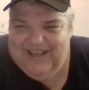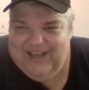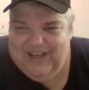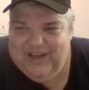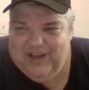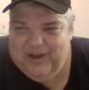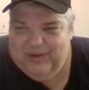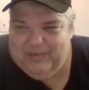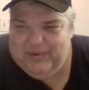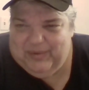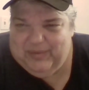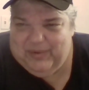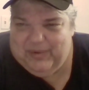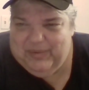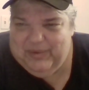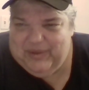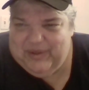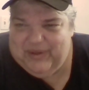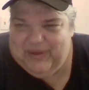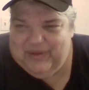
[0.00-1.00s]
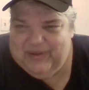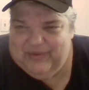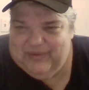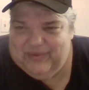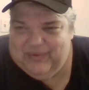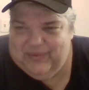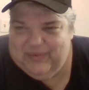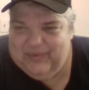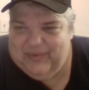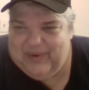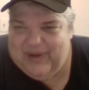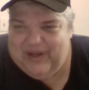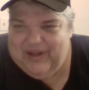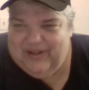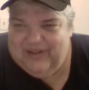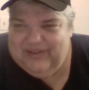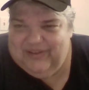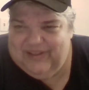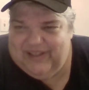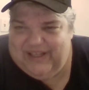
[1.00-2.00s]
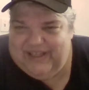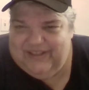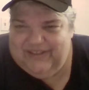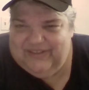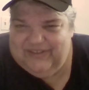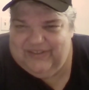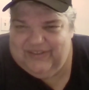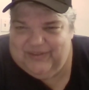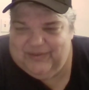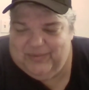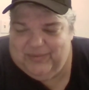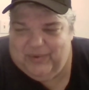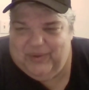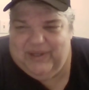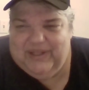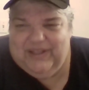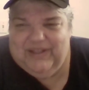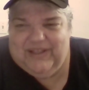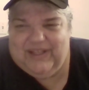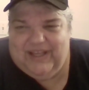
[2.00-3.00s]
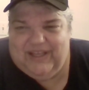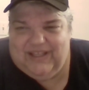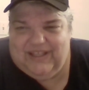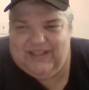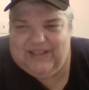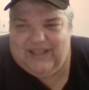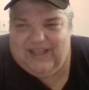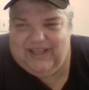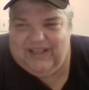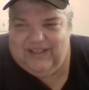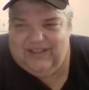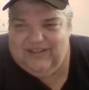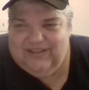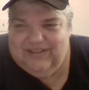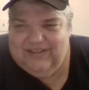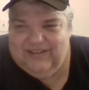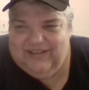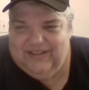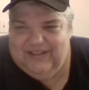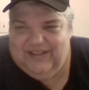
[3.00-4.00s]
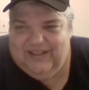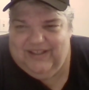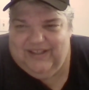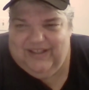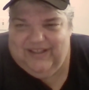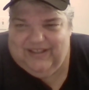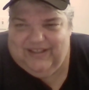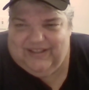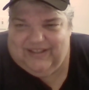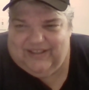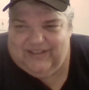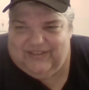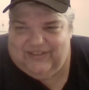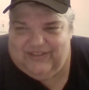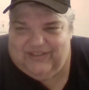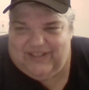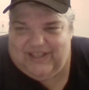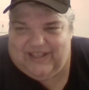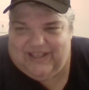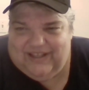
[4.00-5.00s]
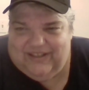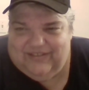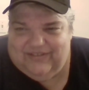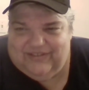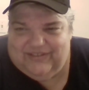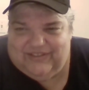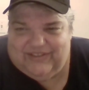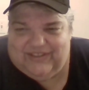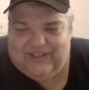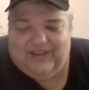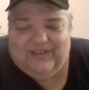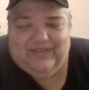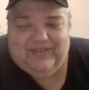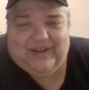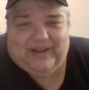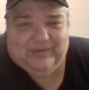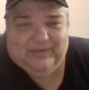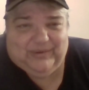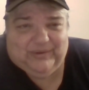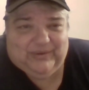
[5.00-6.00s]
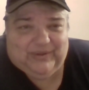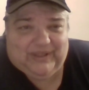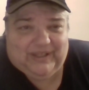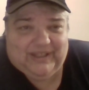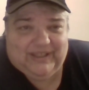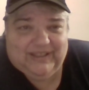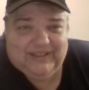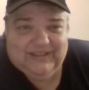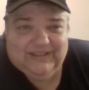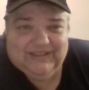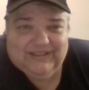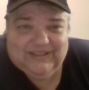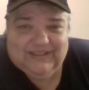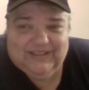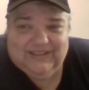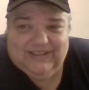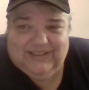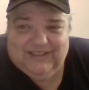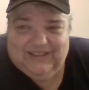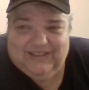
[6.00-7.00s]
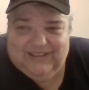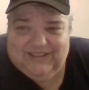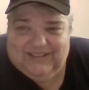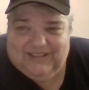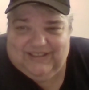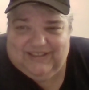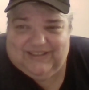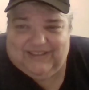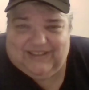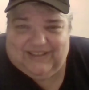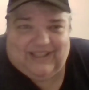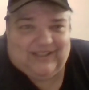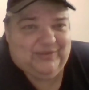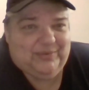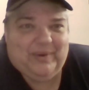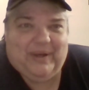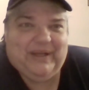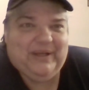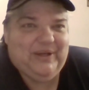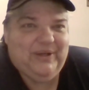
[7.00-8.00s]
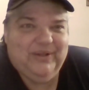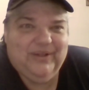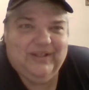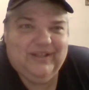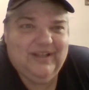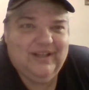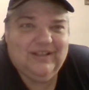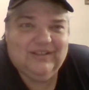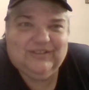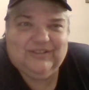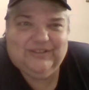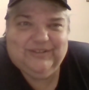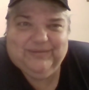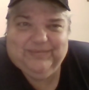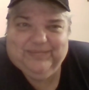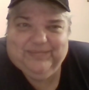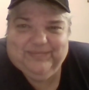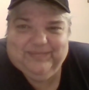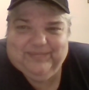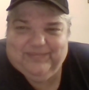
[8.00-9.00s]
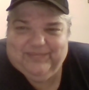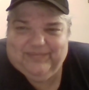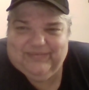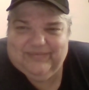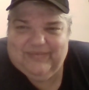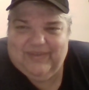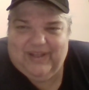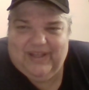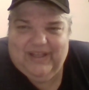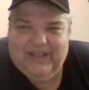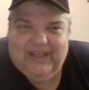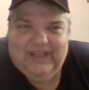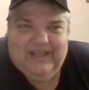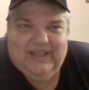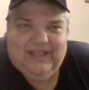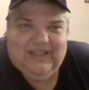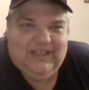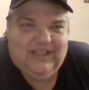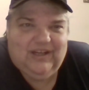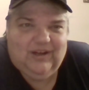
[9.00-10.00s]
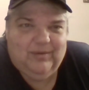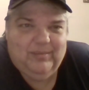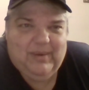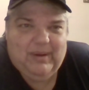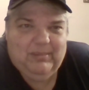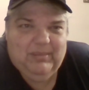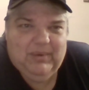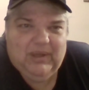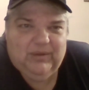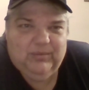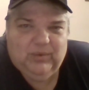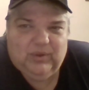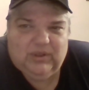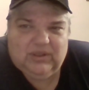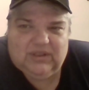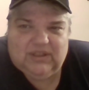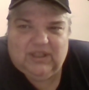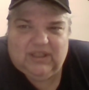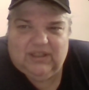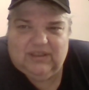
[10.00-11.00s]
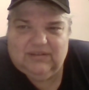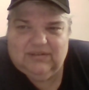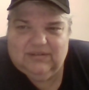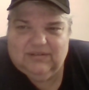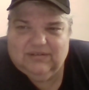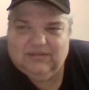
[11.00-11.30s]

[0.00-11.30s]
Hope your appointment goes well later this morning. Thank you. Leslie, take care of yourself. I will try. That's why I go to the doctor. Get all my blood work done.